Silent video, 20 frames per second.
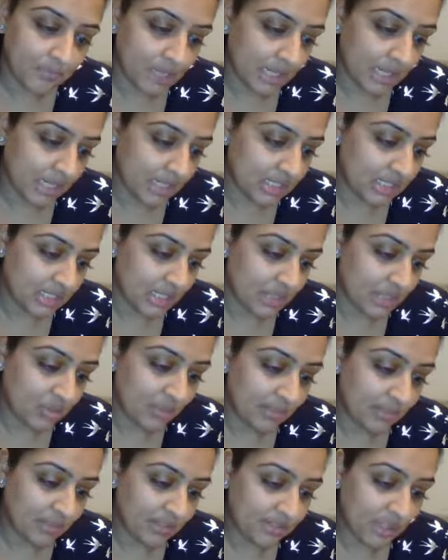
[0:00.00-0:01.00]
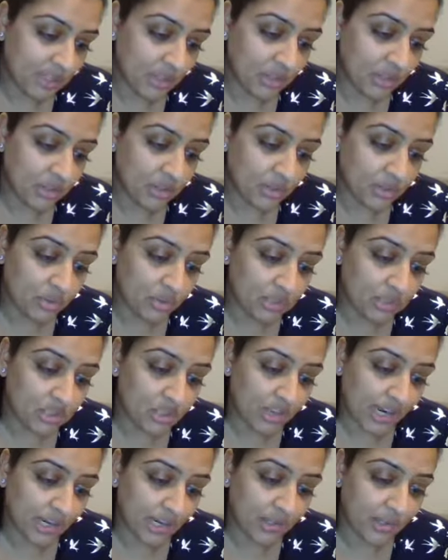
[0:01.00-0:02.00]
It says, we believe that good thoughts
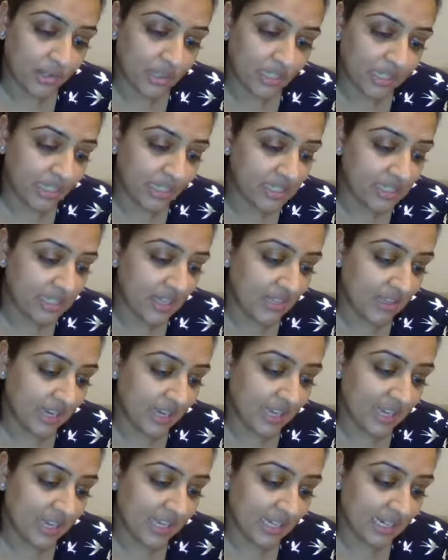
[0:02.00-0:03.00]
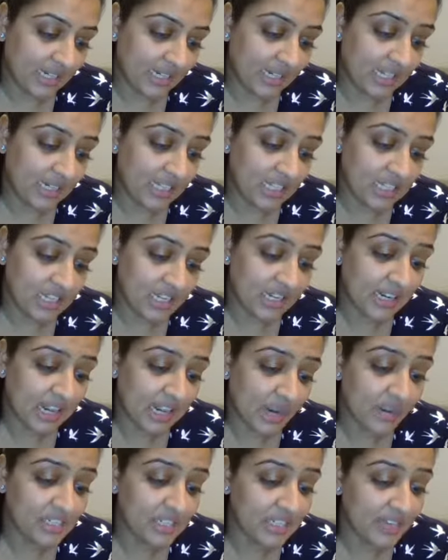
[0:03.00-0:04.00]
attract good things and that getting clean inside and
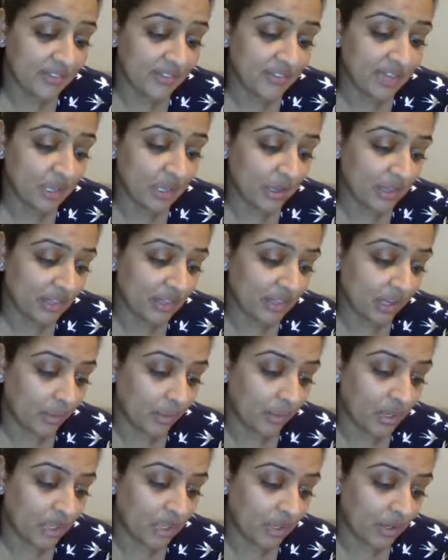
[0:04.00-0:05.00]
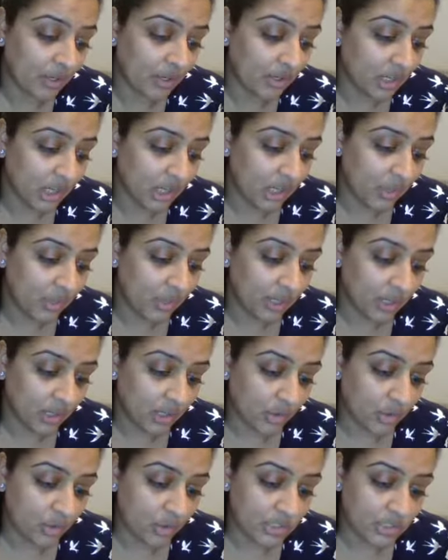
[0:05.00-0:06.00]
out is definitely a good thing. We know we can't
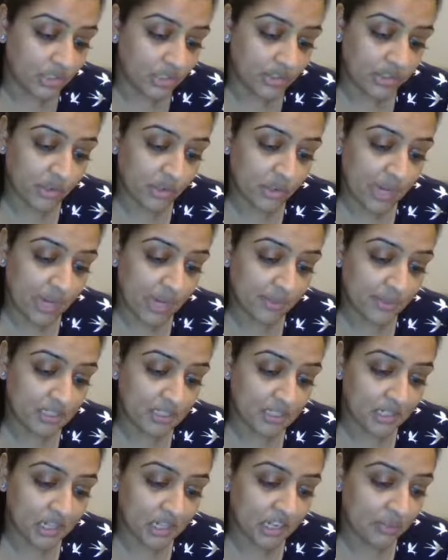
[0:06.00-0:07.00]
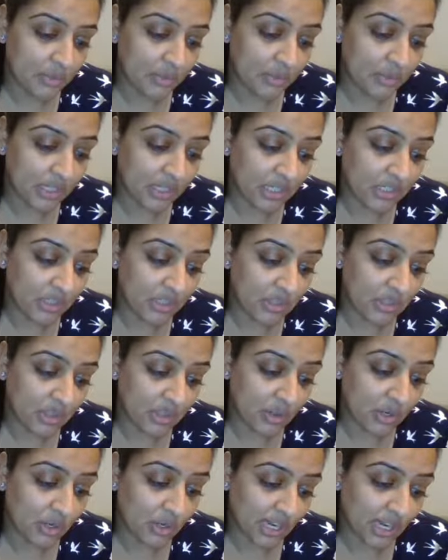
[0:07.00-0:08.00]
always control what happens in life, but we can control
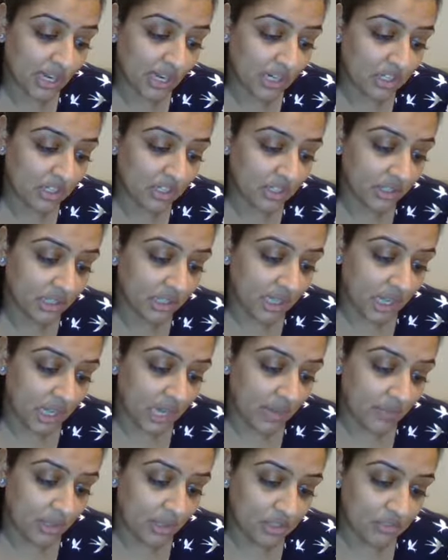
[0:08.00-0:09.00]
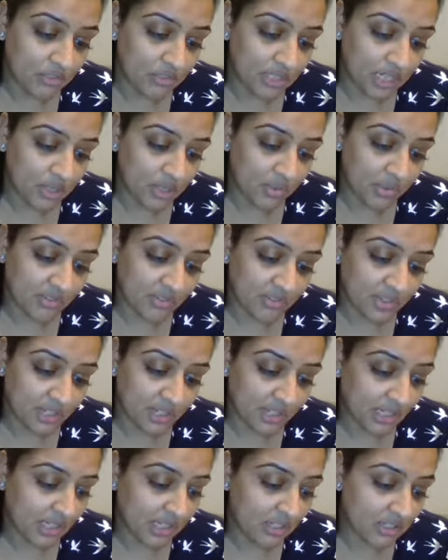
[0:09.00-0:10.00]
our reaction. And most of the time we find
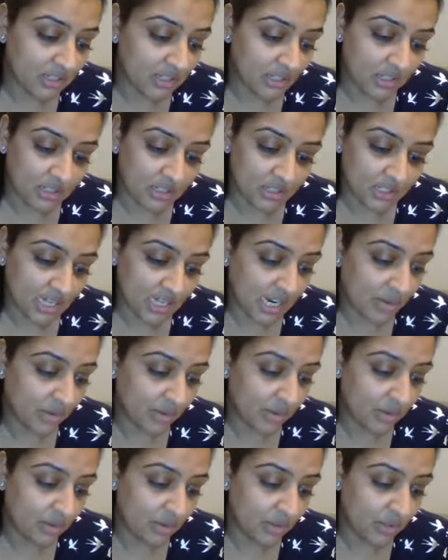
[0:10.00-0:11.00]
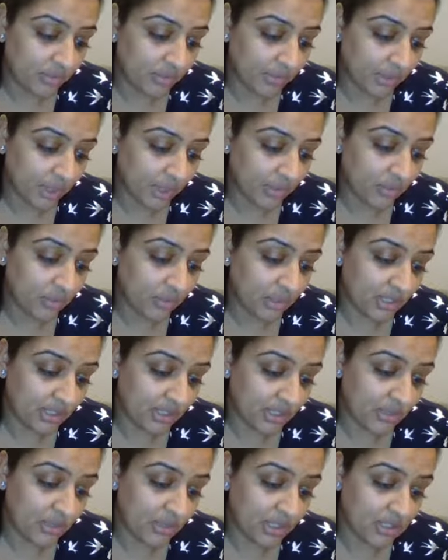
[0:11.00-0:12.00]
that a shower or a bath will
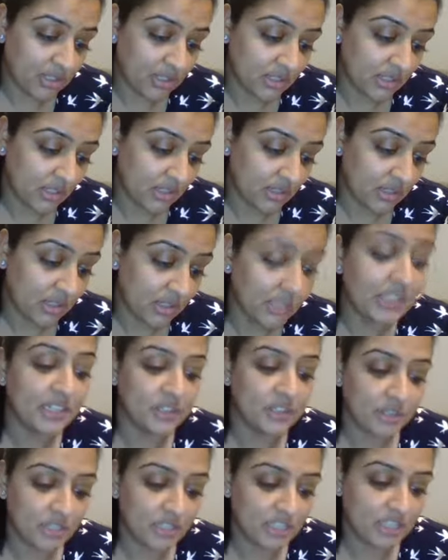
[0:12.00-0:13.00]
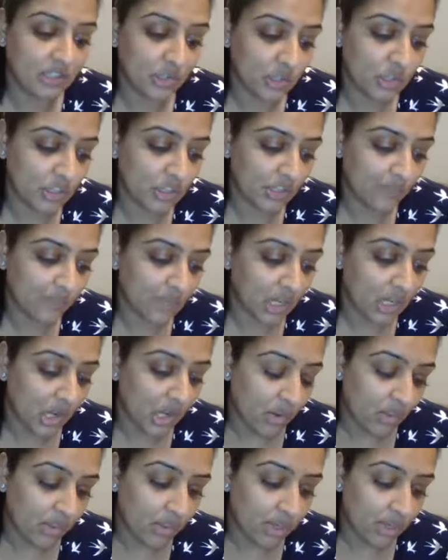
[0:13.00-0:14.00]
lead us to the solution.
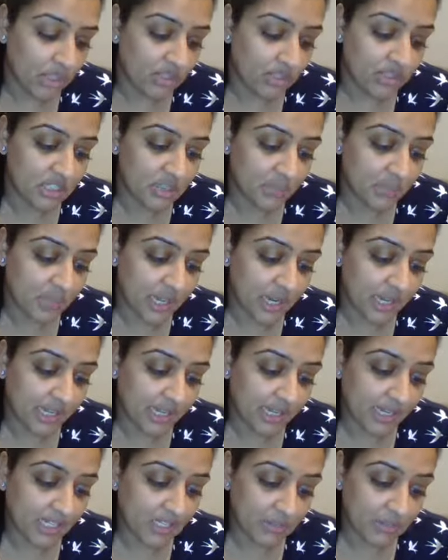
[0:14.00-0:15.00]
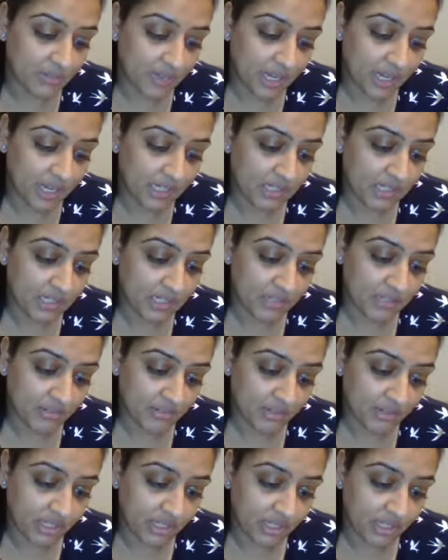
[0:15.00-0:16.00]
We work to inspire and get inspired,
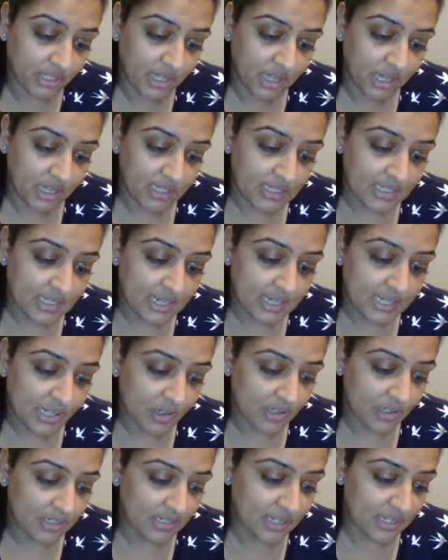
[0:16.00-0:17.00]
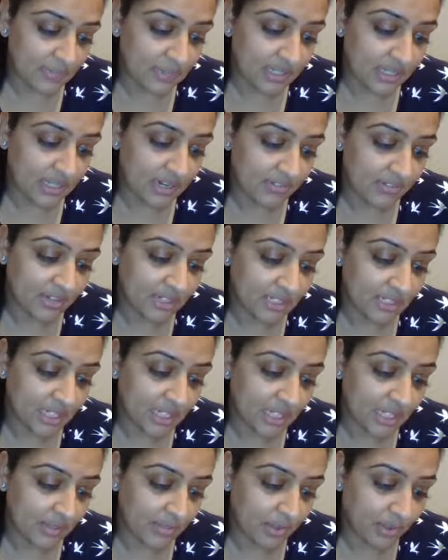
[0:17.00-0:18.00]
delivering daily concepts and
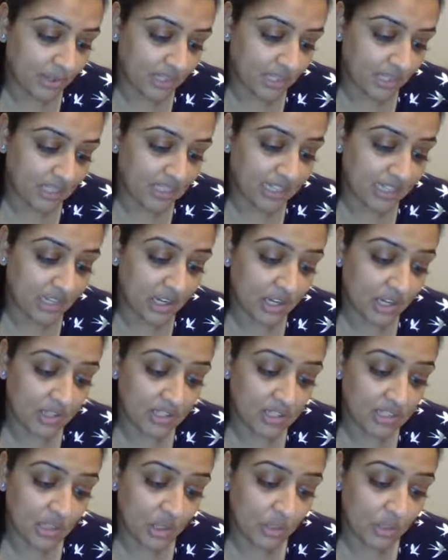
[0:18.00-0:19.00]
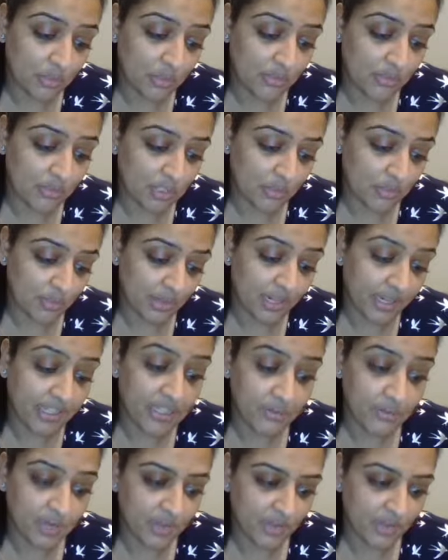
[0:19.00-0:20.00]
everyday products that enhance the human
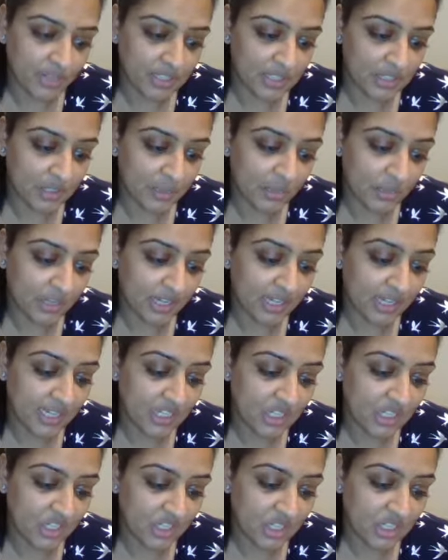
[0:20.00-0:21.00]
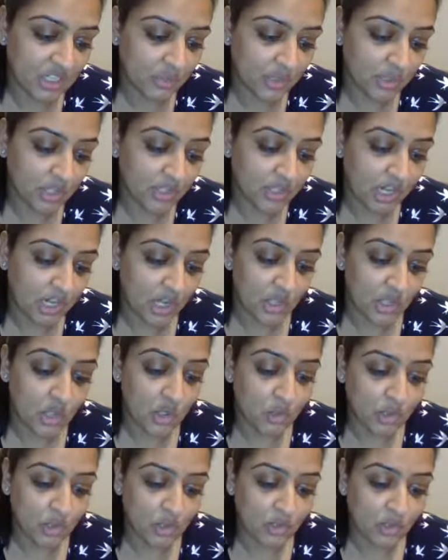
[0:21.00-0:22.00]
experience. We are here to change the world,
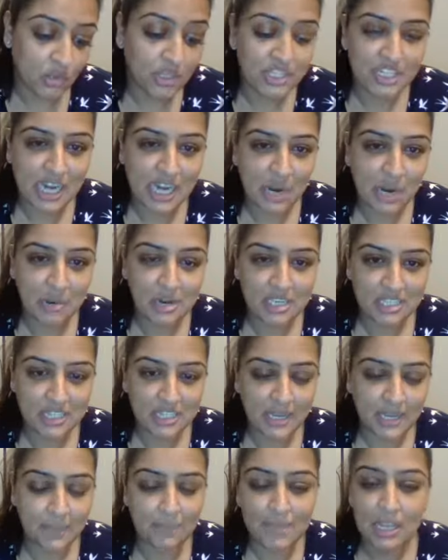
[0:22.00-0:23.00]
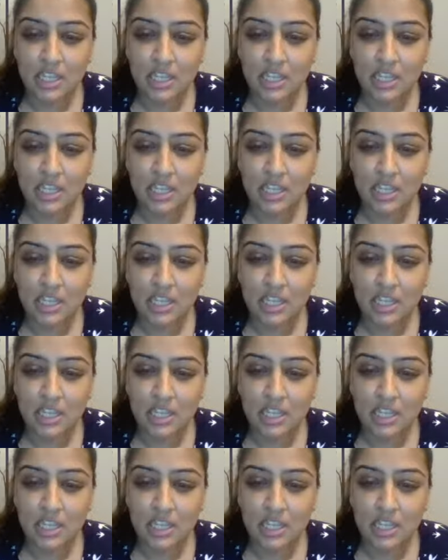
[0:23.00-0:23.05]
your world, one shower at a time.